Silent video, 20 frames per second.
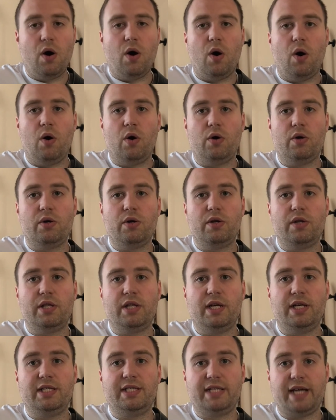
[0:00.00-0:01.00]
on
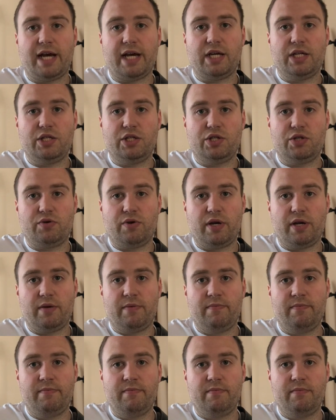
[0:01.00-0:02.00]
the second string,
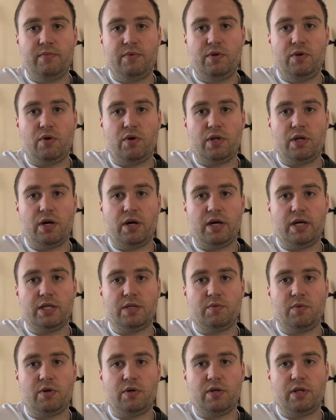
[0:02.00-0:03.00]
not on the
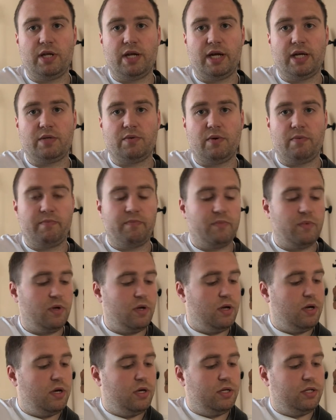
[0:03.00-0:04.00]
highest one, on the next one.
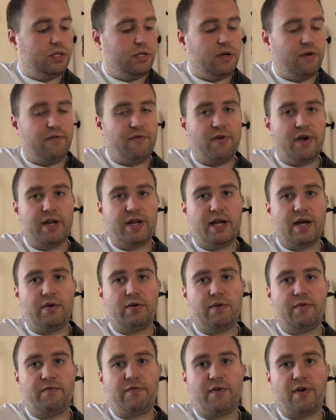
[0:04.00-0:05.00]
So you fret down
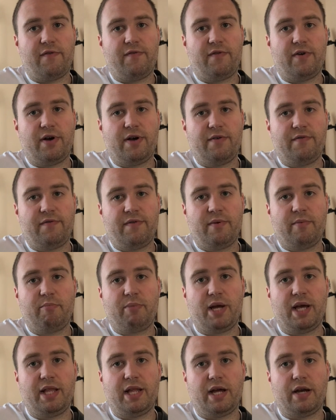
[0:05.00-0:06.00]
on fret 5,
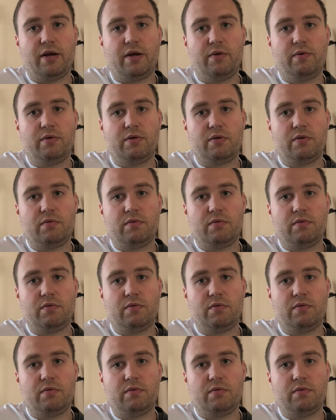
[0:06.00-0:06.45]
play that note,